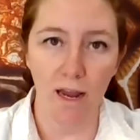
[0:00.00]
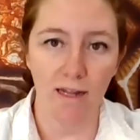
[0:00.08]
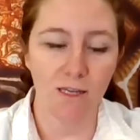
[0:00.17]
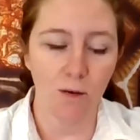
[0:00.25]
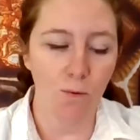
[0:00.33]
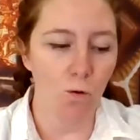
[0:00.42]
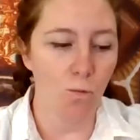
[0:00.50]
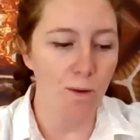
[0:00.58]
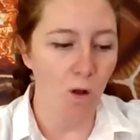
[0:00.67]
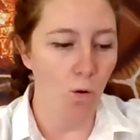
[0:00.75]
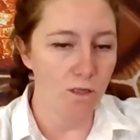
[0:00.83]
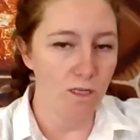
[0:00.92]
and someone will be
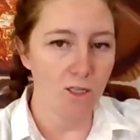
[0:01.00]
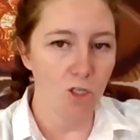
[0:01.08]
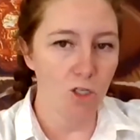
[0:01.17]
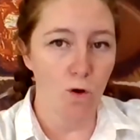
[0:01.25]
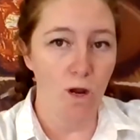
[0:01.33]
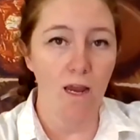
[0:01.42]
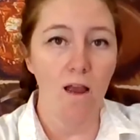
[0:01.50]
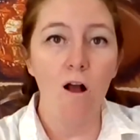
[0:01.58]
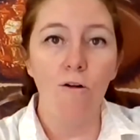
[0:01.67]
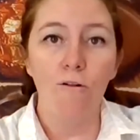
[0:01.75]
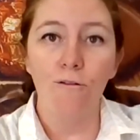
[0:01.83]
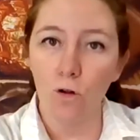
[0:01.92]
holding a tray
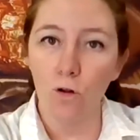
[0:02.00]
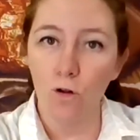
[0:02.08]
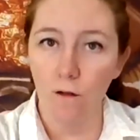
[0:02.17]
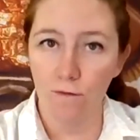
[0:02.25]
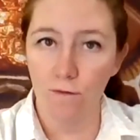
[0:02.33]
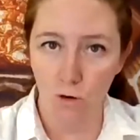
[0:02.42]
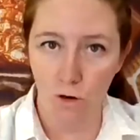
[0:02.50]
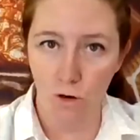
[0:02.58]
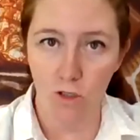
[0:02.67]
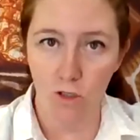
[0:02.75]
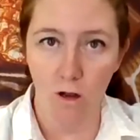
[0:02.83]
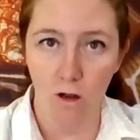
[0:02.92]
full of the
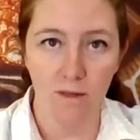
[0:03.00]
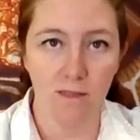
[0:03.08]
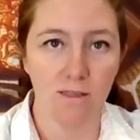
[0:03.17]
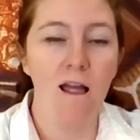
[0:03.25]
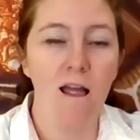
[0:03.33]
crushed almonds,